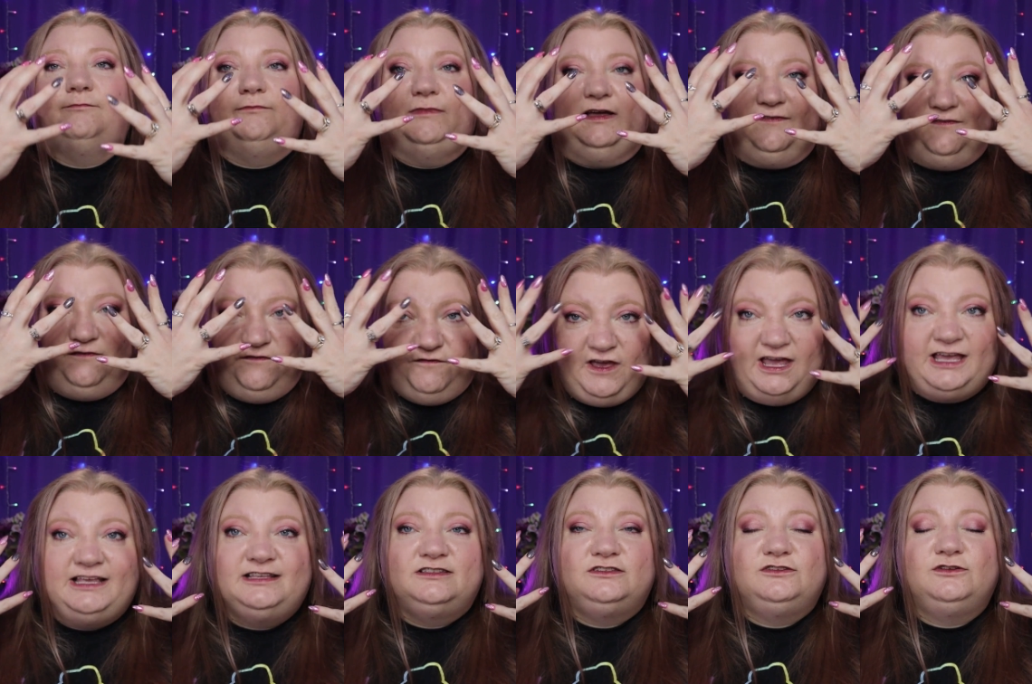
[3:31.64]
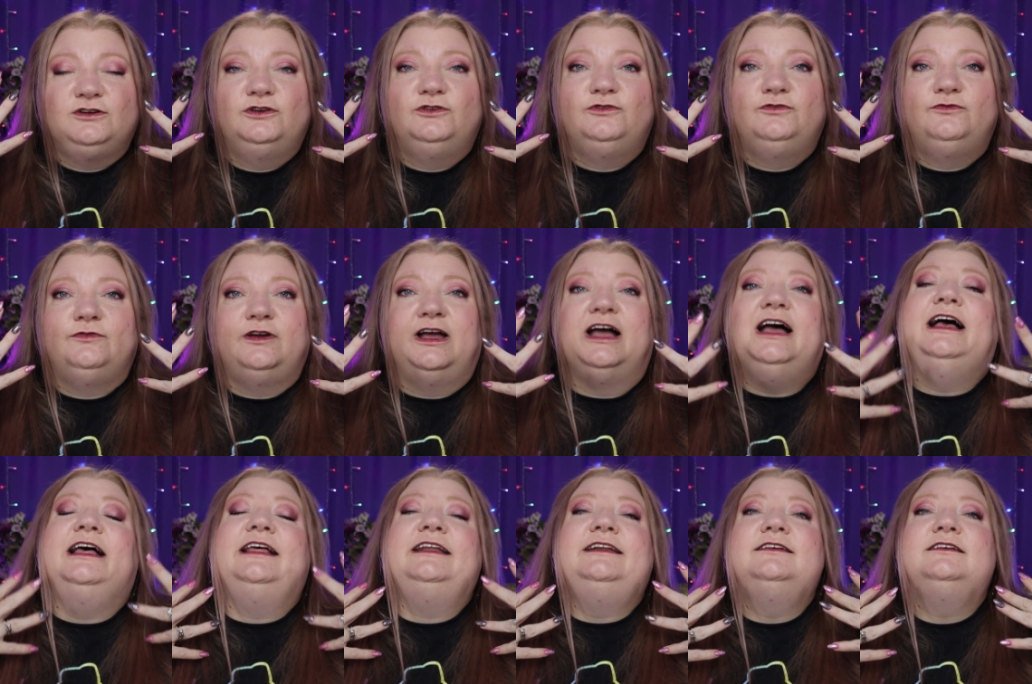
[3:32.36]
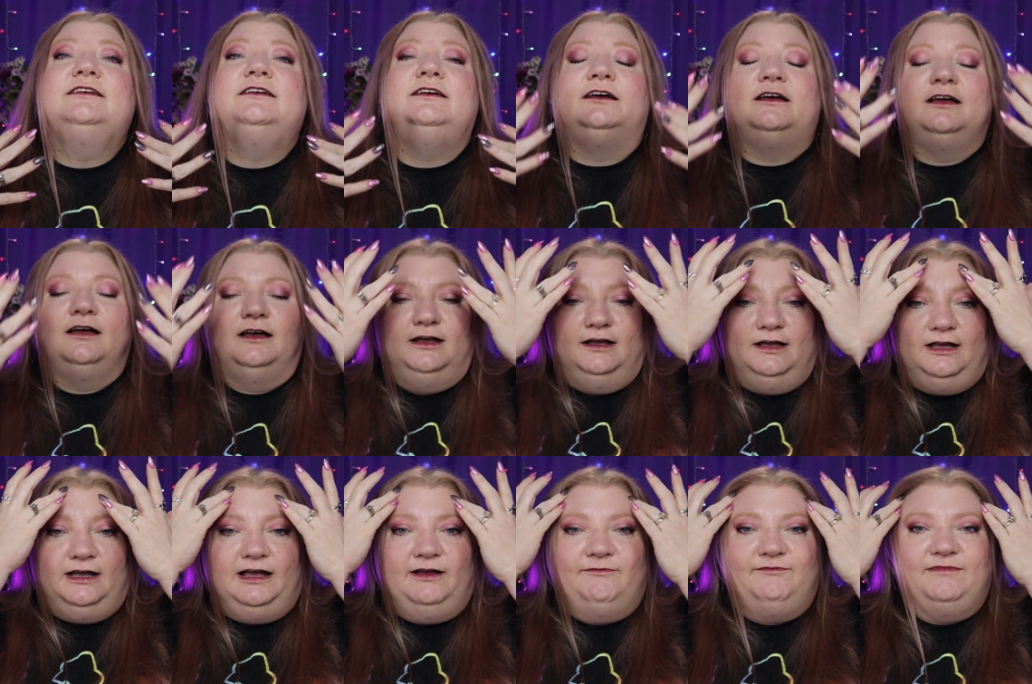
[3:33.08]
My face turned red.
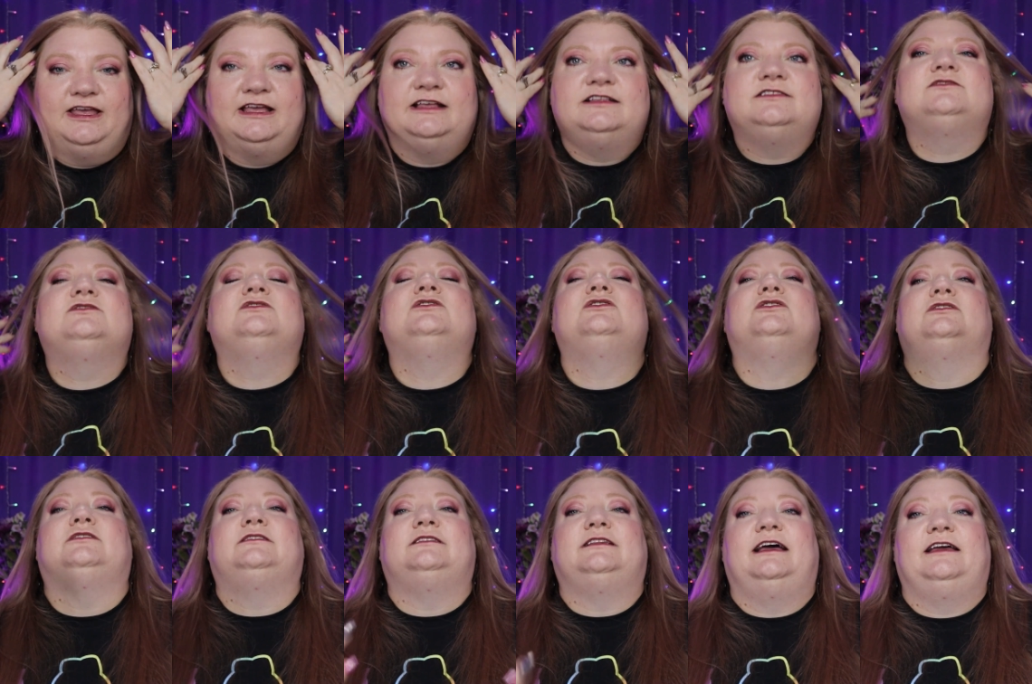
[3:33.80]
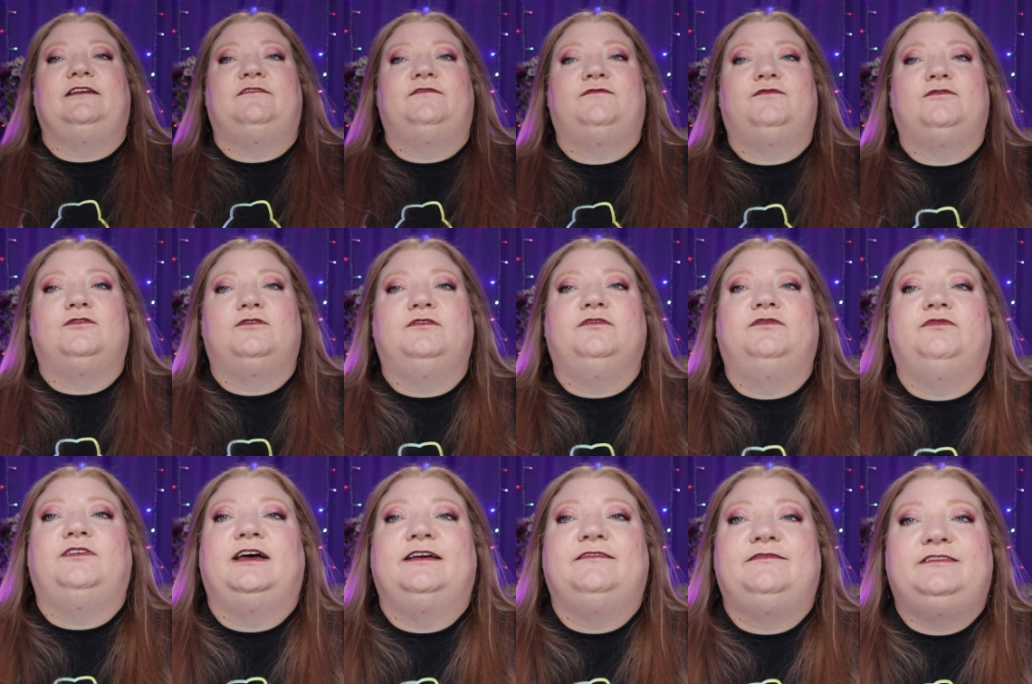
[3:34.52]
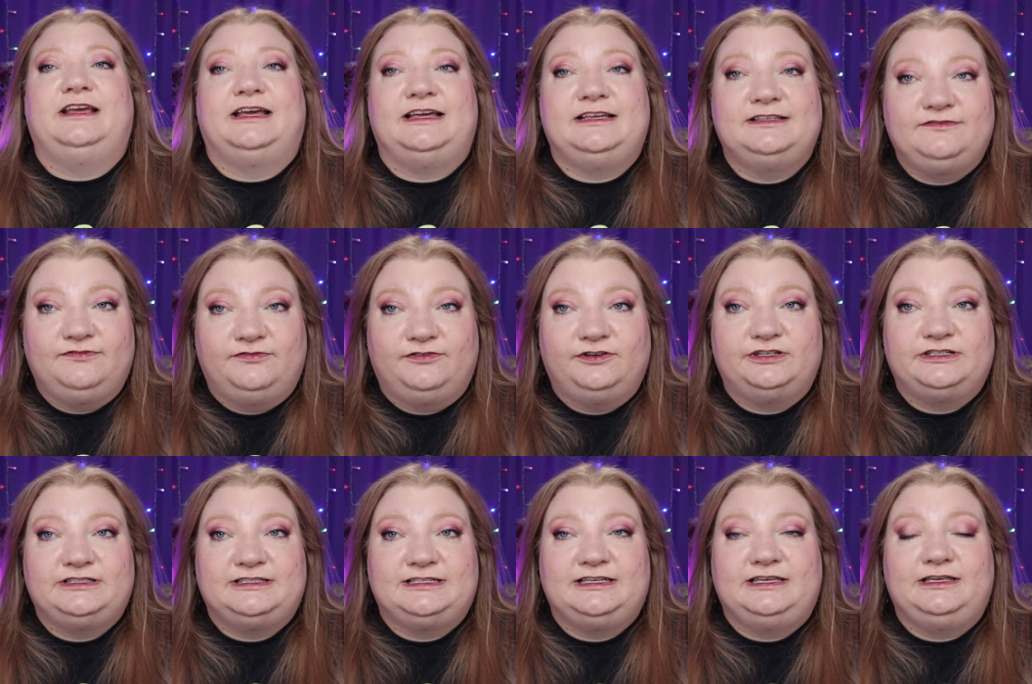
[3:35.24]
It took like 4 or 5 days
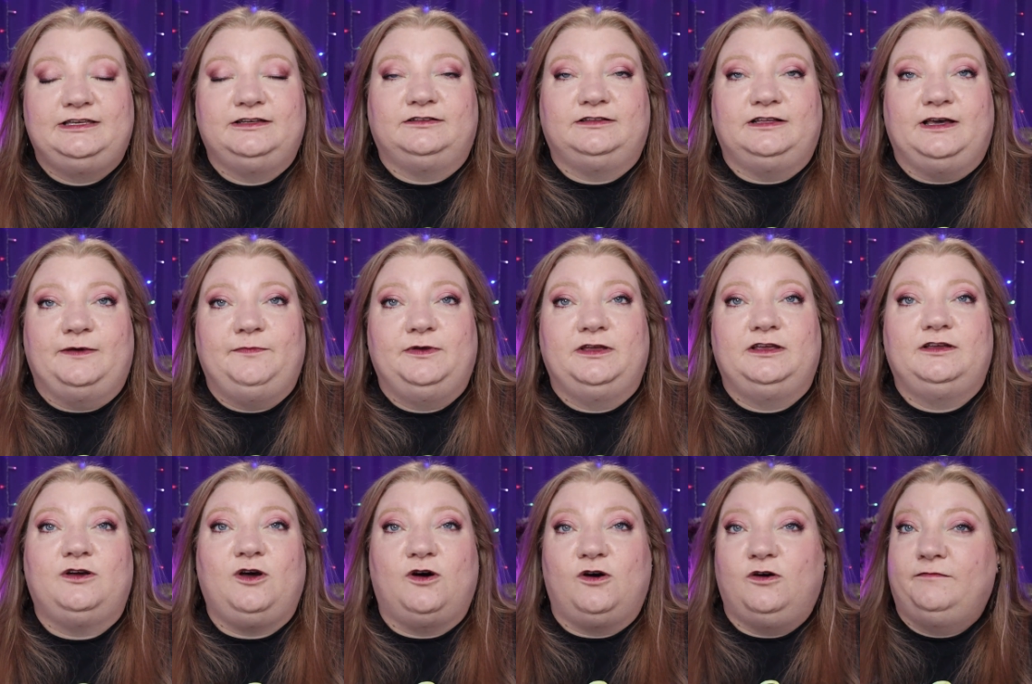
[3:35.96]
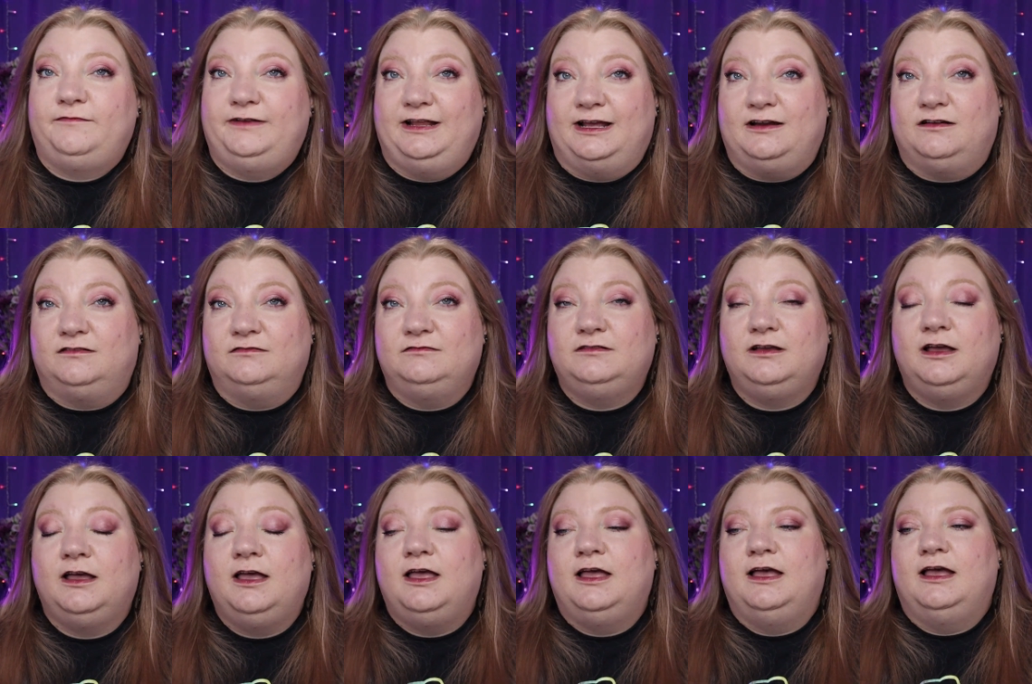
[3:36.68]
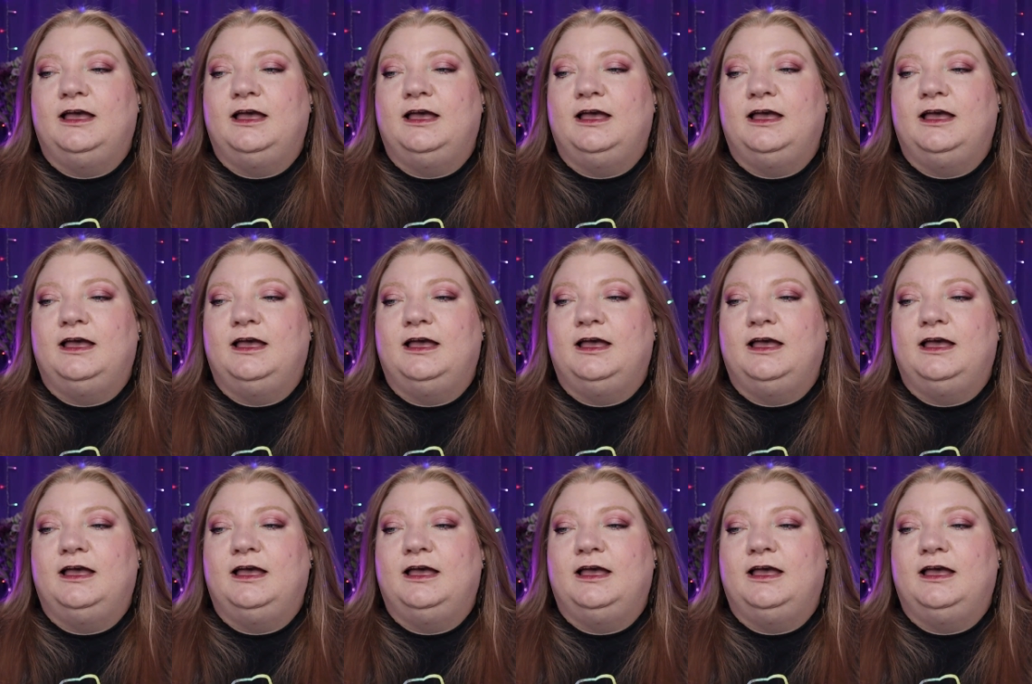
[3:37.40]
for it to heal up and calm down.